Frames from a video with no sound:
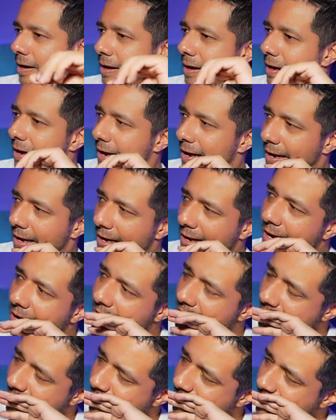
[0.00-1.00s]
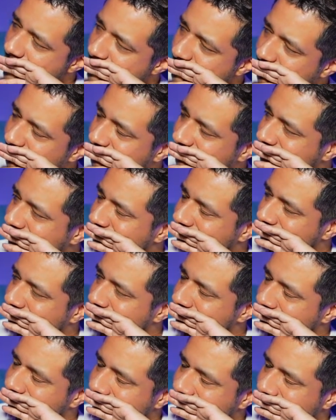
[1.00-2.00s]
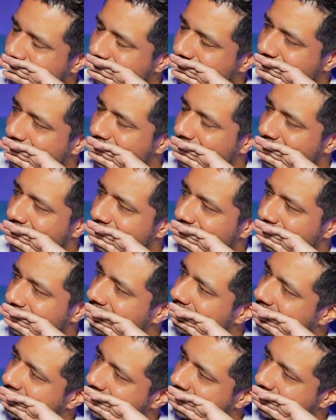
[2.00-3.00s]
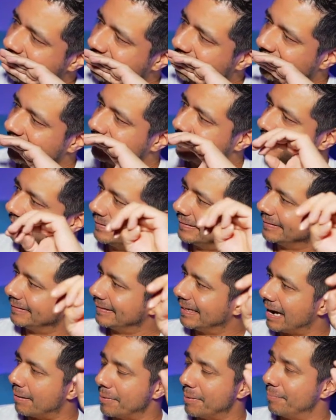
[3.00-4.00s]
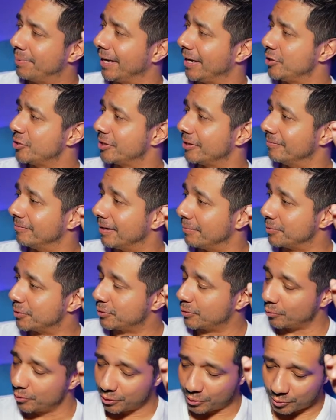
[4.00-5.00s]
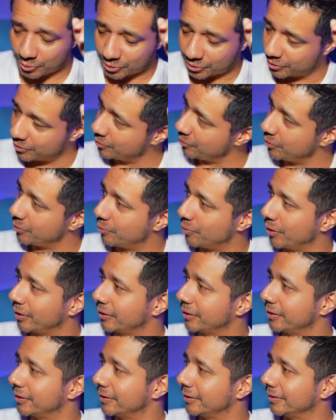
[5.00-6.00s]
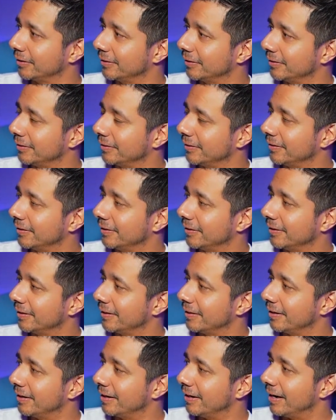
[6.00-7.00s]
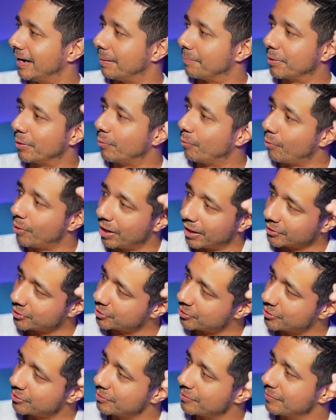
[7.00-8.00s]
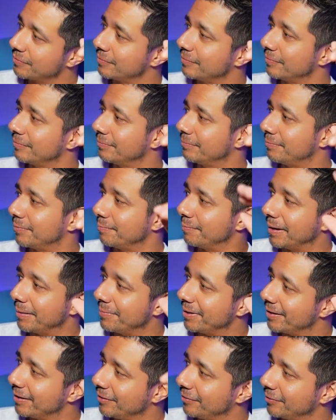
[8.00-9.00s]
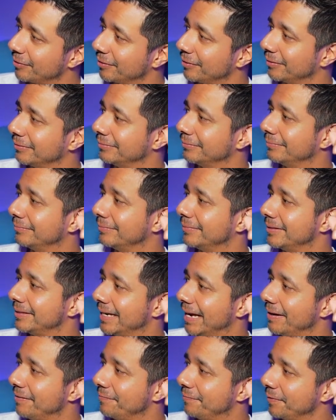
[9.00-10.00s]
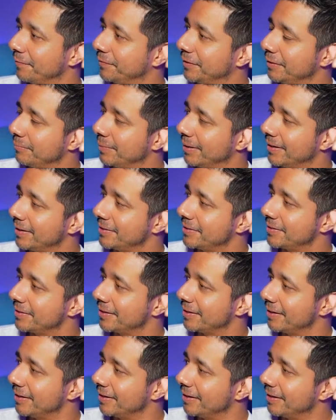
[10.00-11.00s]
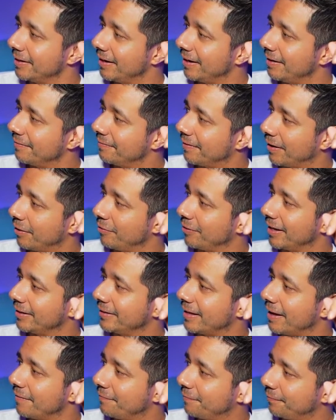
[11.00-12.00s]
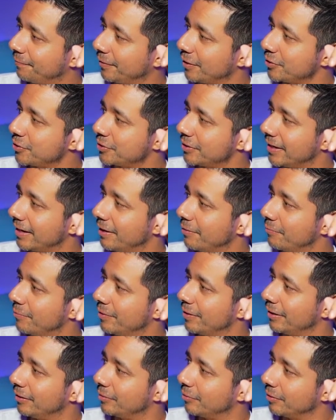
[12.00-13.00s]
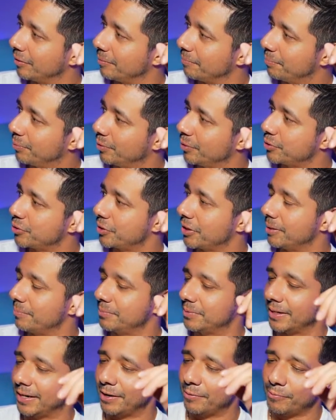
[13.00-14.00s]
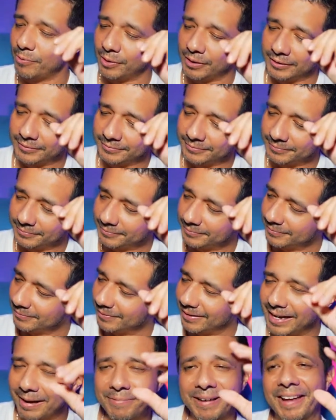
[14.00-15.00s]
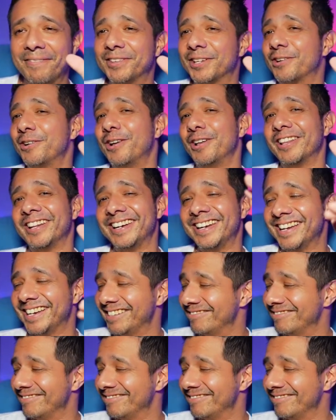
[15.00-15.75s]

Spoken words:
Uh, you know, I'm impatient. I'm so used to New York. I'm going to watch for maybe another 10, 15 minutes. If I don't get that flush that I want or the push up that I want, I have to call it a night.